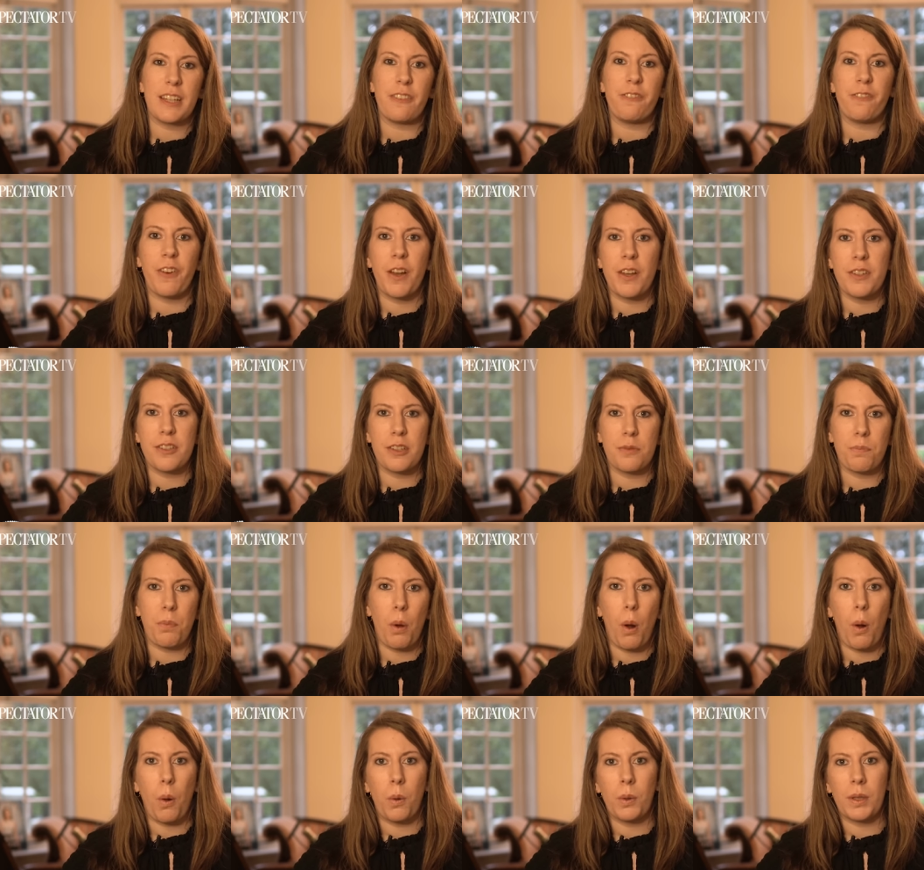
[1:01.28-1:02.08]
funded
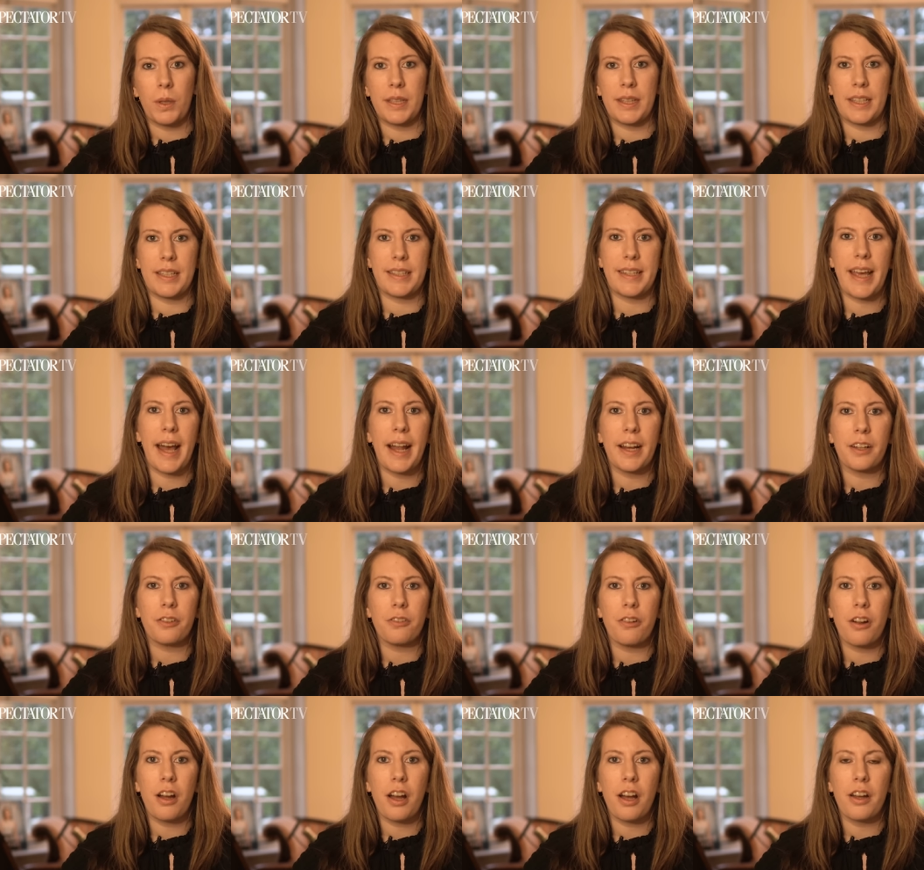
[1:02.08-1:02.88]
poll in the
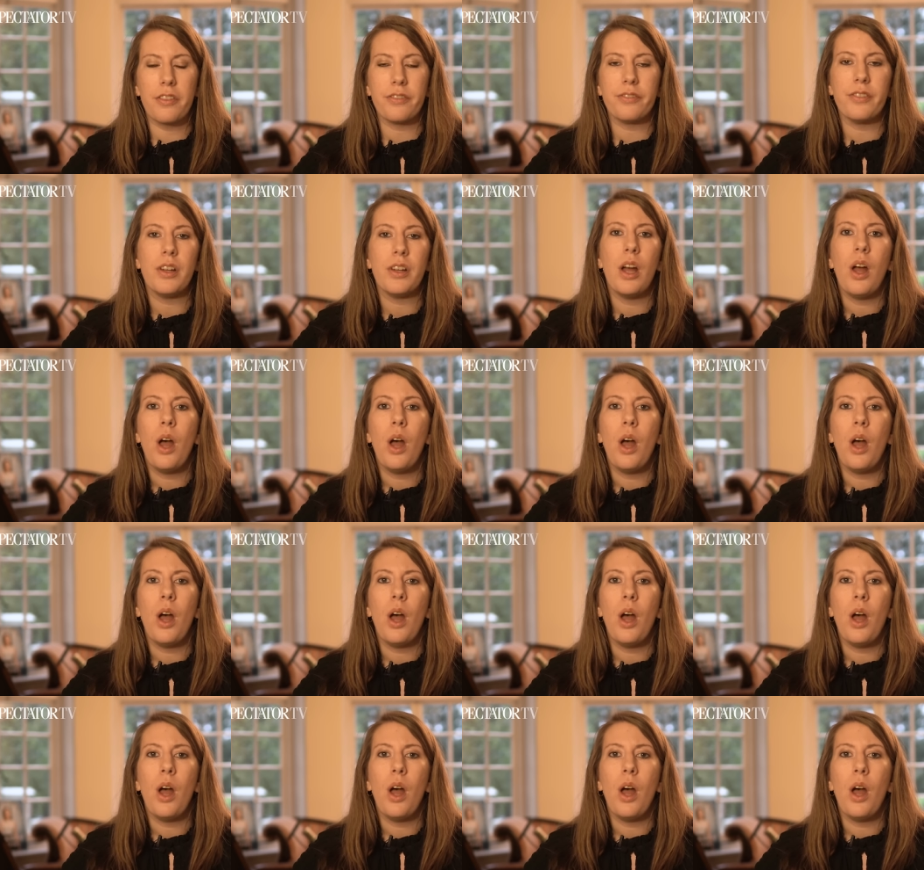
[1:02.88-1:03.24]
Telegraph,